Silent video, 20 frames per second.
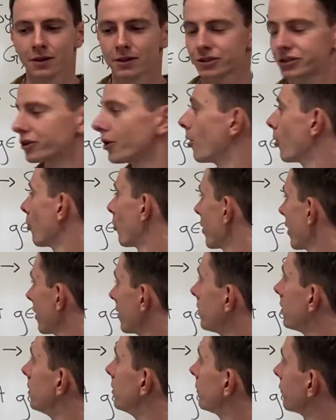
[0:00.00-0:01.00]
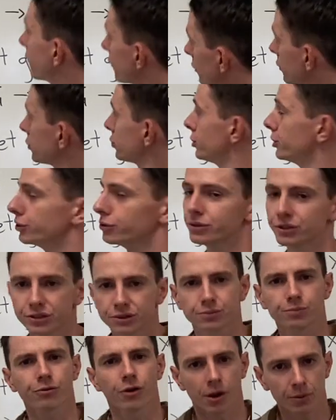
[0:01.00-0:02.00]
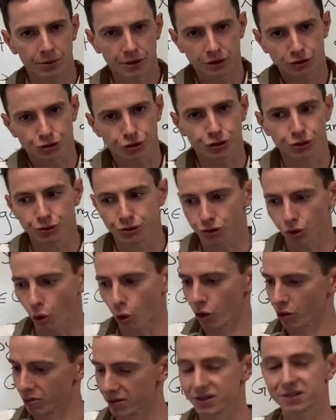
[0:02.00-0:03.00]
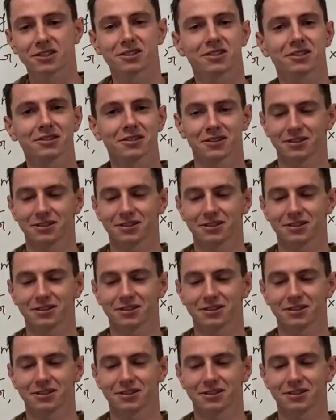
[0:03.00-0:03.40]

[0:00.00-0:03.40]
So what I'm going to first do is probably introduce orbits,